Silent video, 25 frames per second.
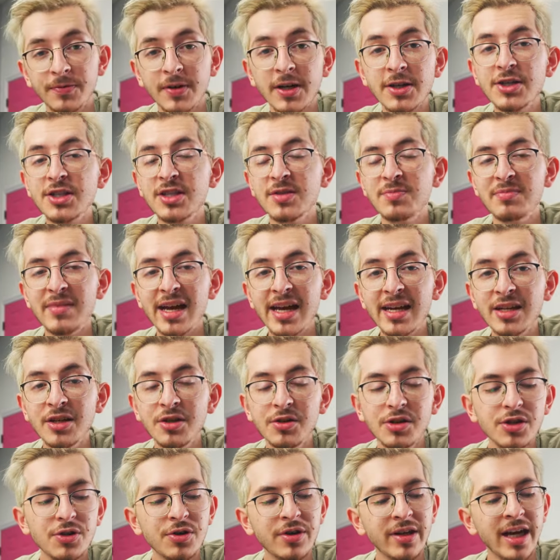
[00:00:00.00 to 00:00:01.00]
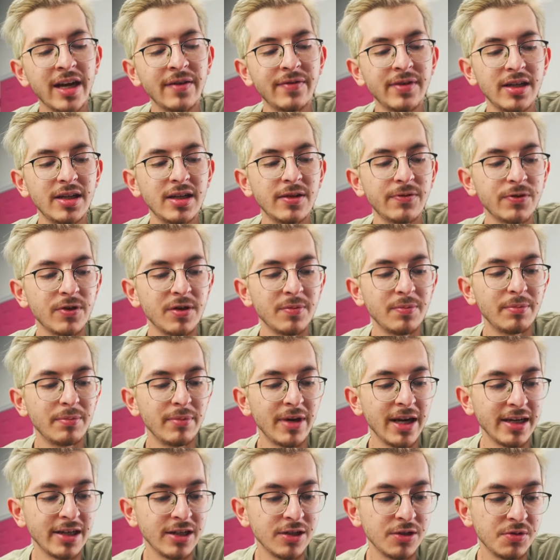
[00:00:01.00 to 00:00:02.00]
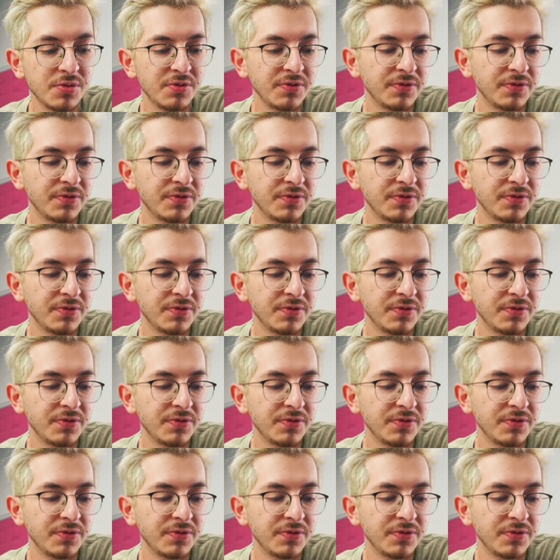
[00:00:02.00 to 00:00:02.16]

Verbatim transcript: function menu, you can have a different menu